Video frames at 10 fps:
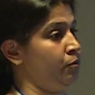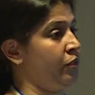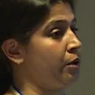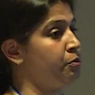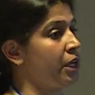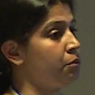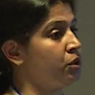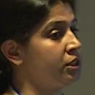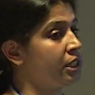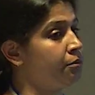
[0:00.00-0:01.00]
5'
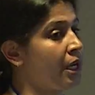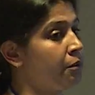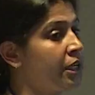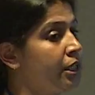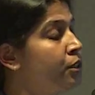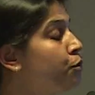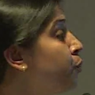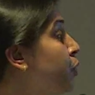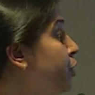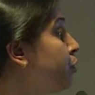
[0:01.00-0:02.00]
or 3' end to
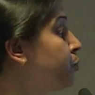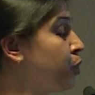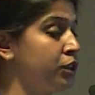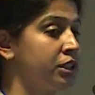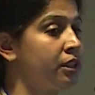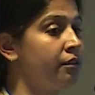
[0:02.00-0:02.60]
produce positive